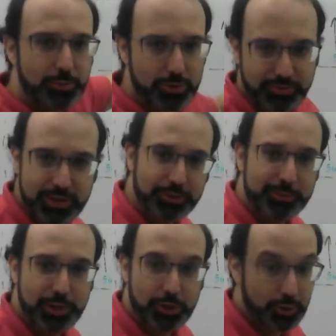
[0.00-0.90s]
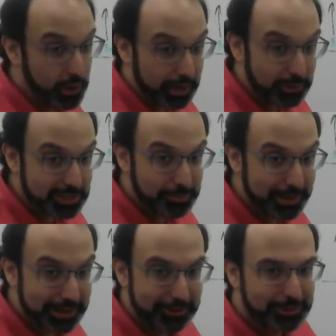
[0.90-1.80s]
reveal them and go, quick, what's the
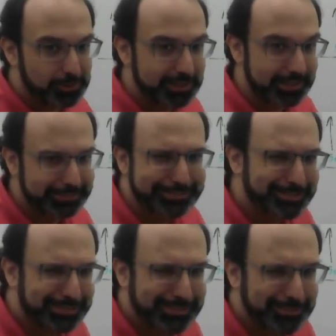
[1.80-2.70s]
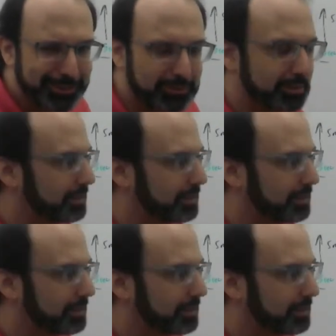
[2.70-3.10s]
pattern? You'll be like, I don't know.